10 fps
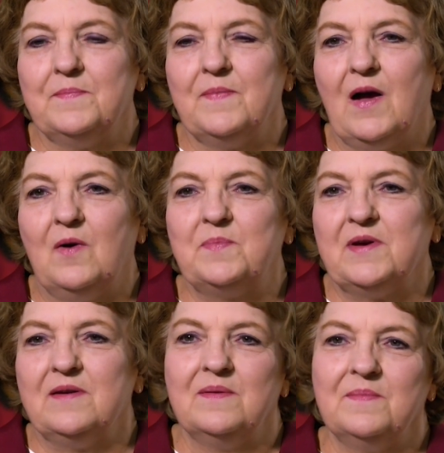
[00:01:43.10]
helped
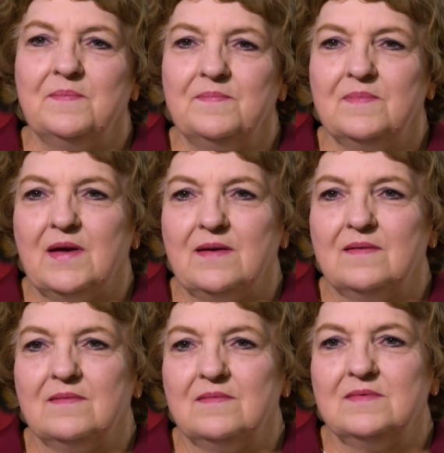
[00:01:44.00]
him. They
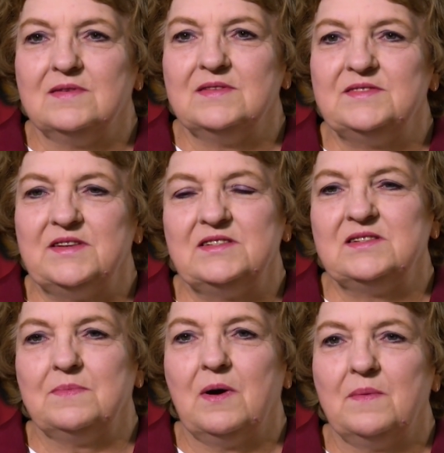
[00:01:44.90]

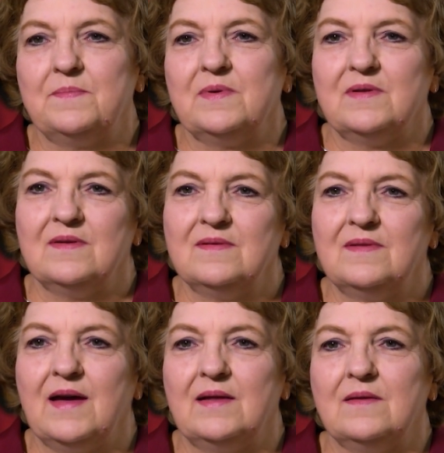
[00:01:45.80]
stitched him up, and
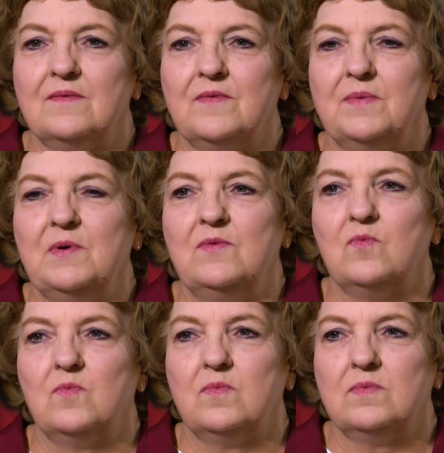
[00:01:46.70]
they had to
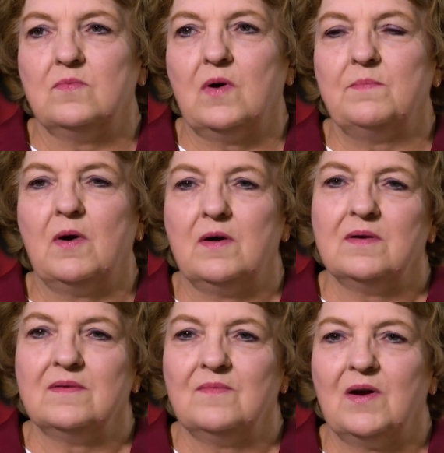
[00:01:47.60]
remove one
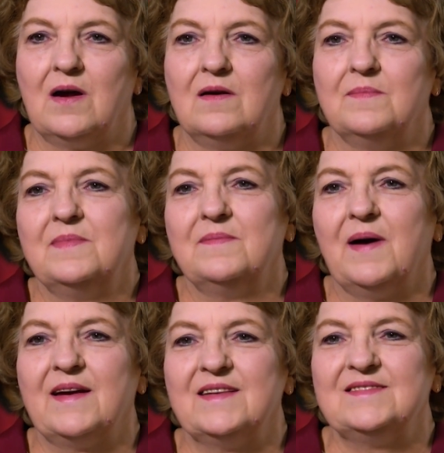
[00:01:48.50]
arm.
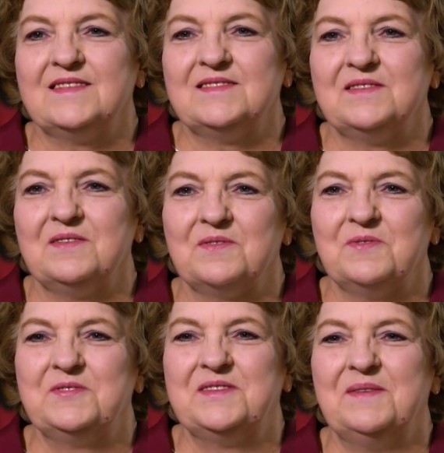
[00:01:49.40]
I guess that's a little
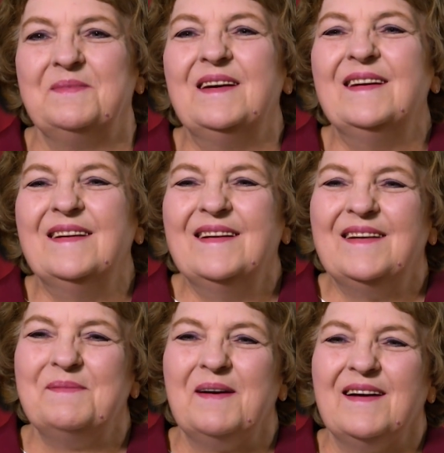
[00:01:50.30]
gruesome,
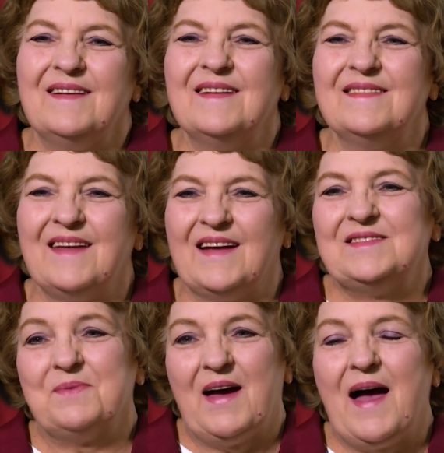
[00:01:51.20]
but
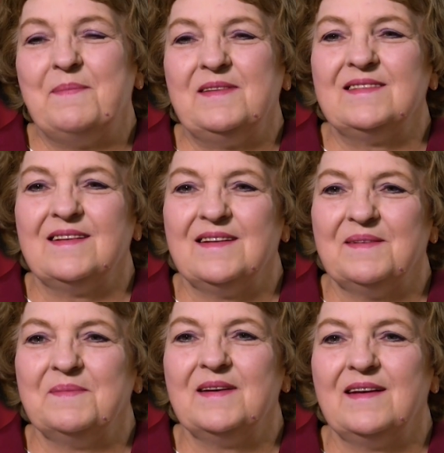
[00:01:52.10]
that's what happened to
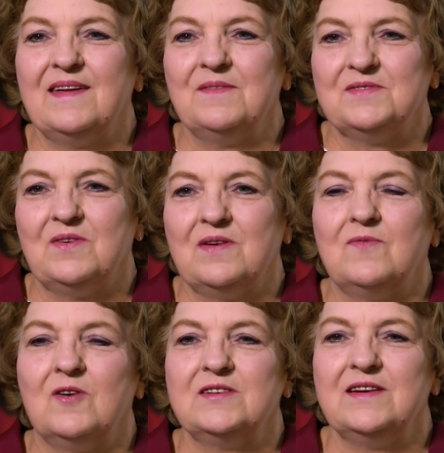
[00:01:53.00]
him, and he was only
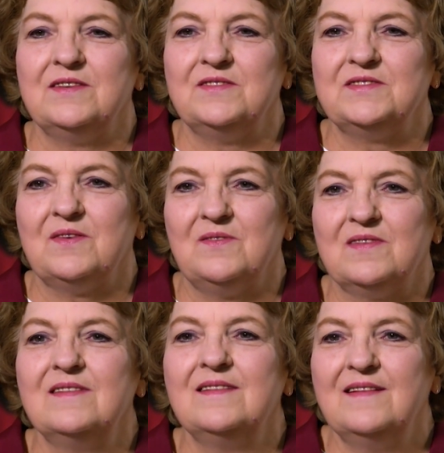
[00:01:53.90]
14 years
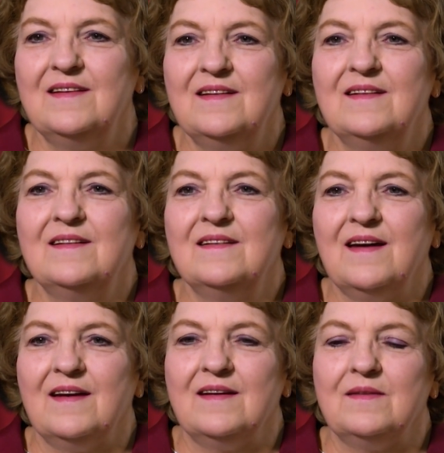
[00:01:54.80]
old.
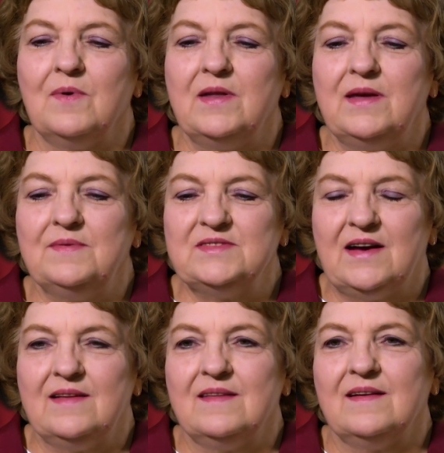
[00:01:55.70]
And when he was
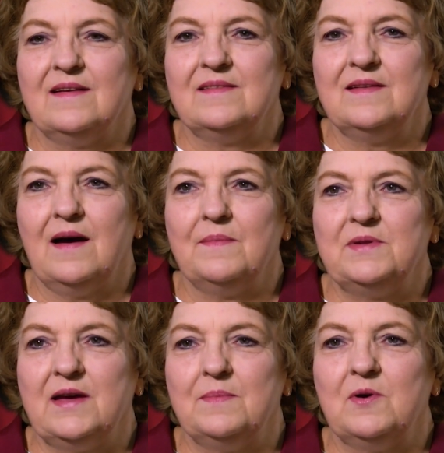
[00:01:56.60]
on the
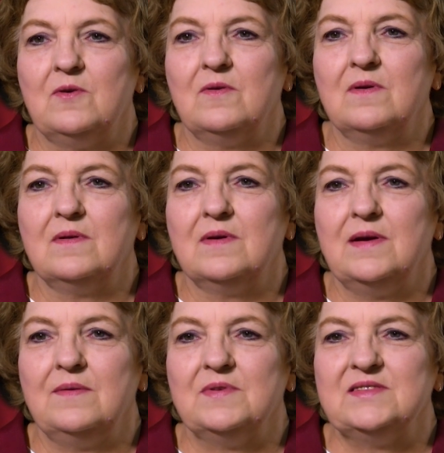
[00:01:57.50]
table,
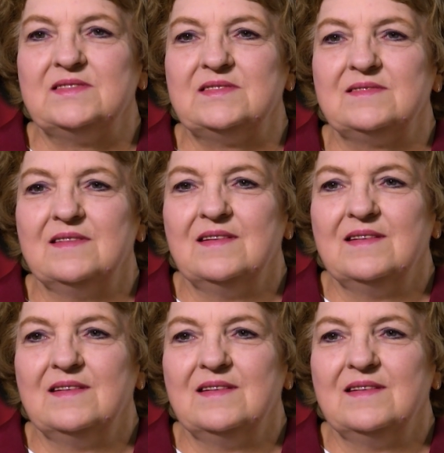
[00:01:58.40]
he was